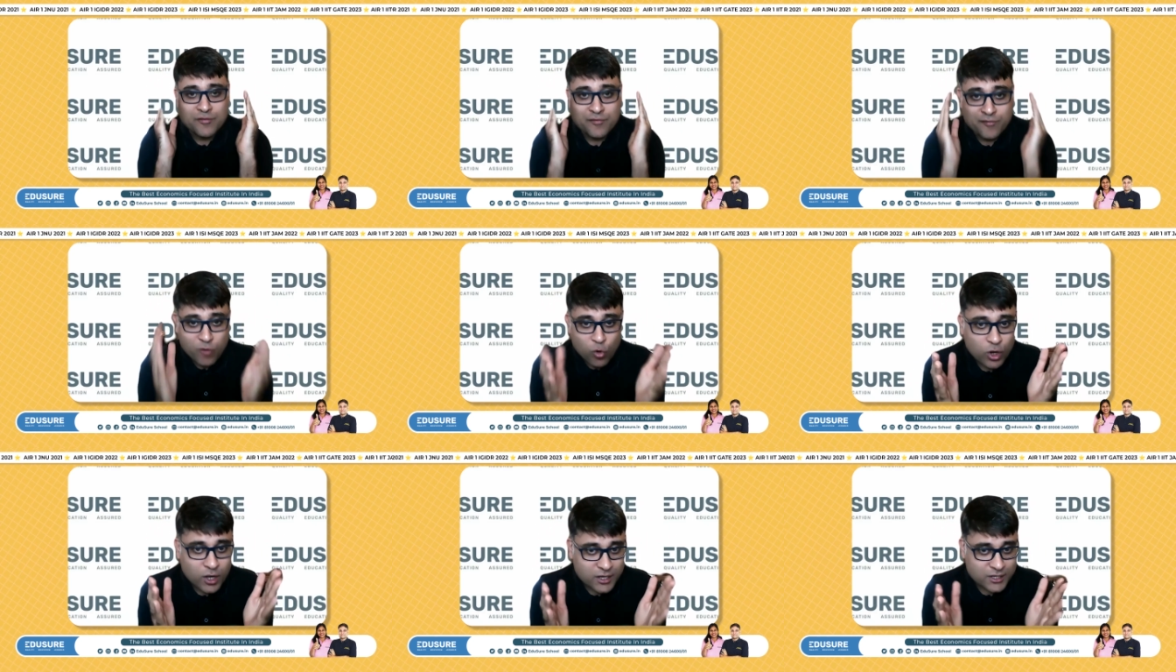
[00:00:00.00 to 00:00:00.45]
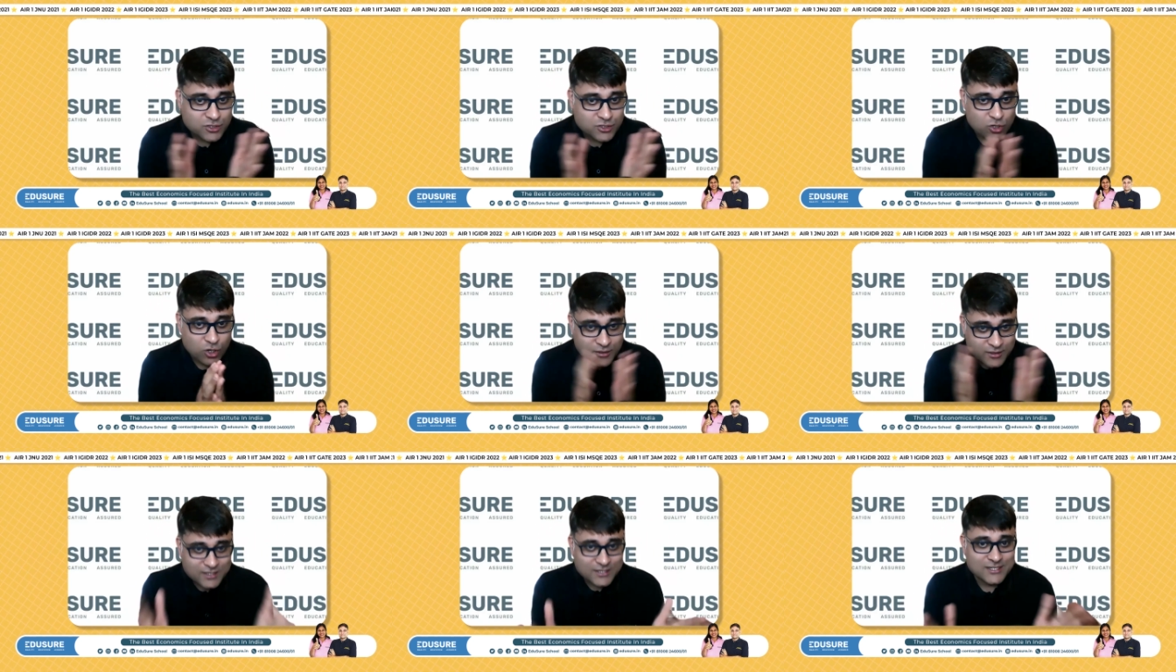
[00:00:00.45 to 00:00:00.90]
focus
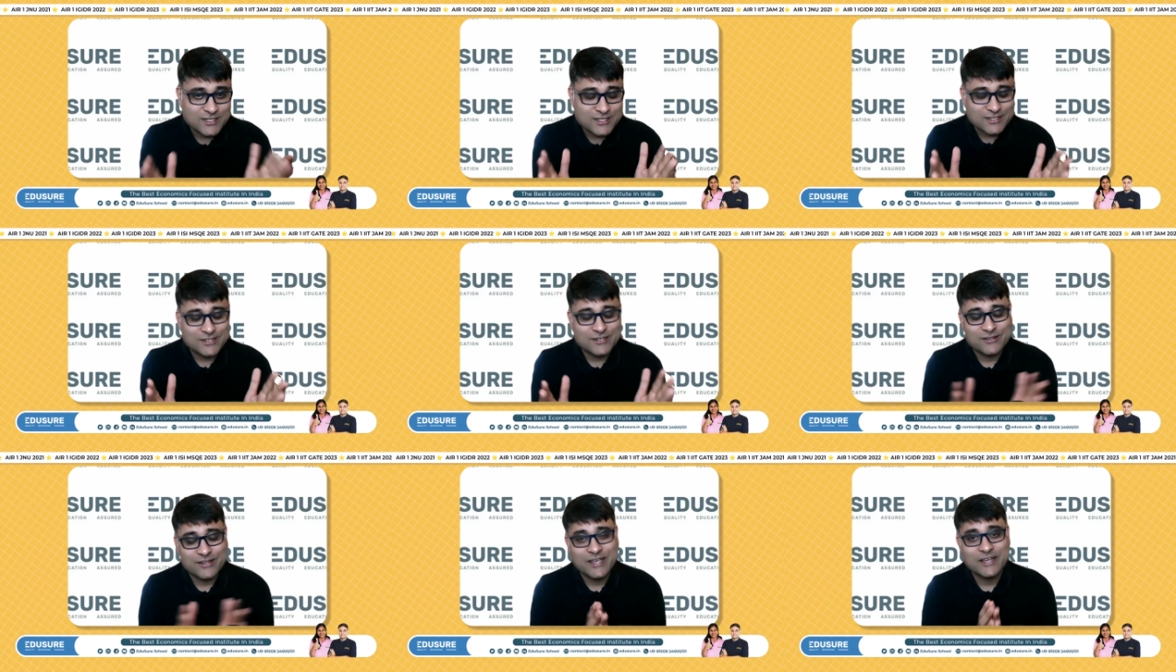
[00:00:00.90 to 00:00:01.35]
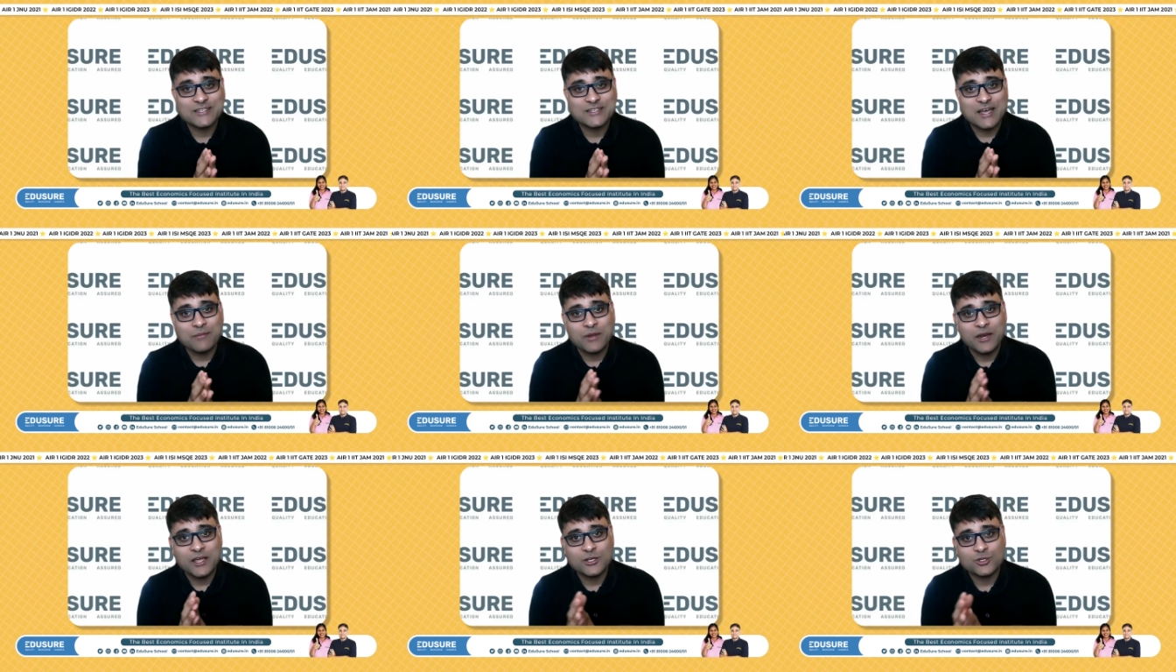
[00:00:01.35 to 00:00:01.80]
on this
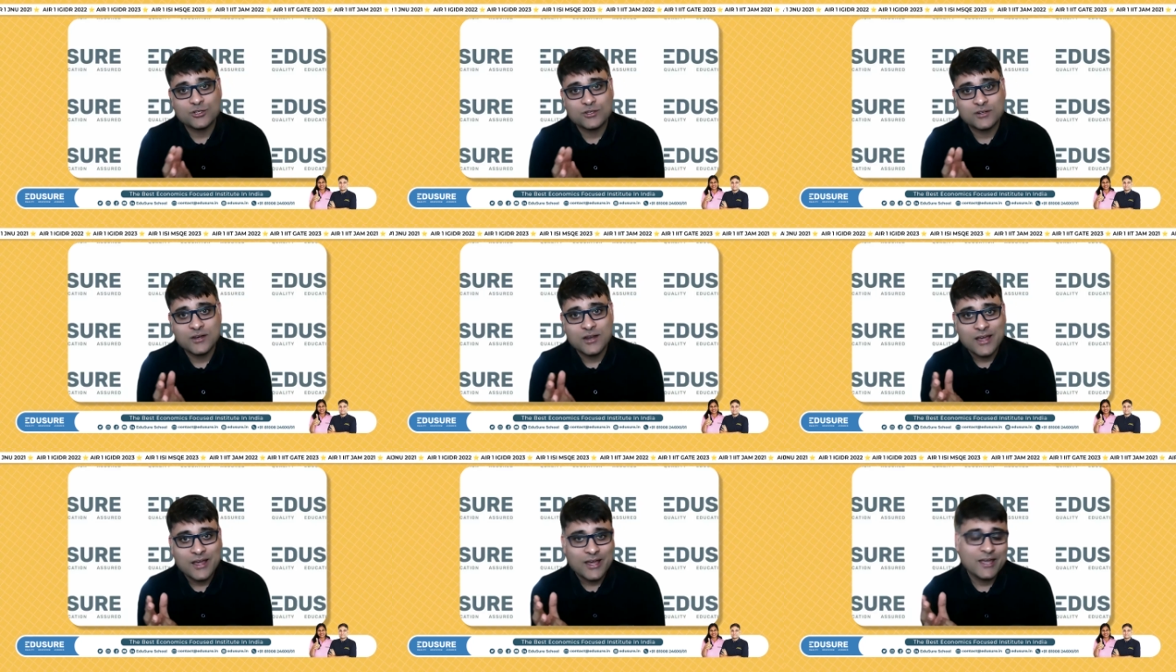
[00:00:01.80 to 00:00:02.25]
examination.